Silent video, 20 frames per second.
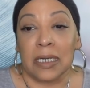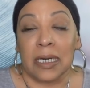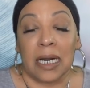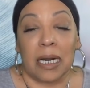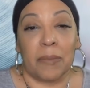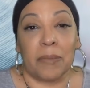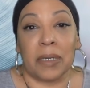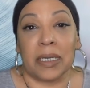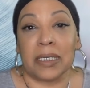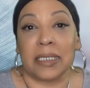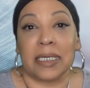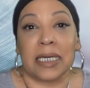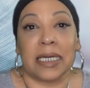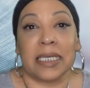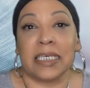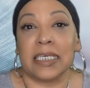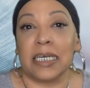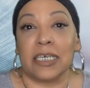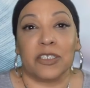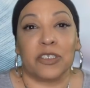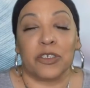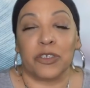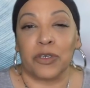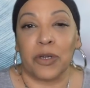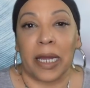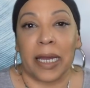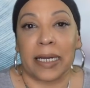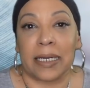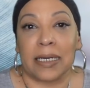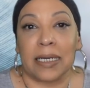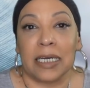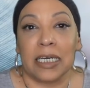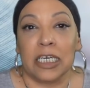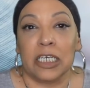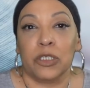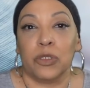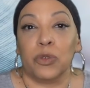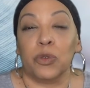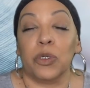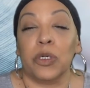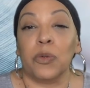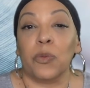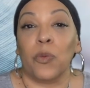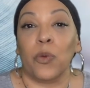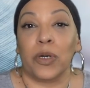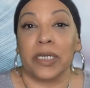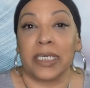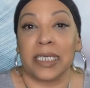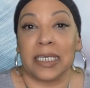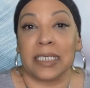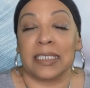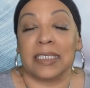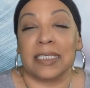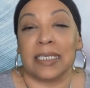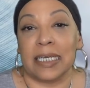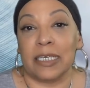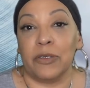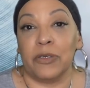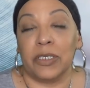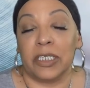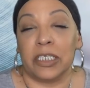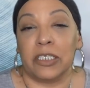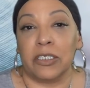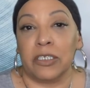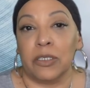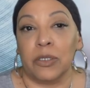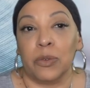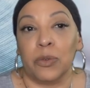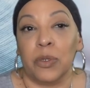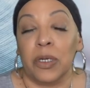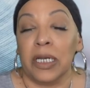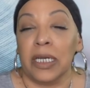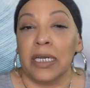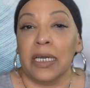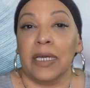and getting on track, doing what it is that you need to do.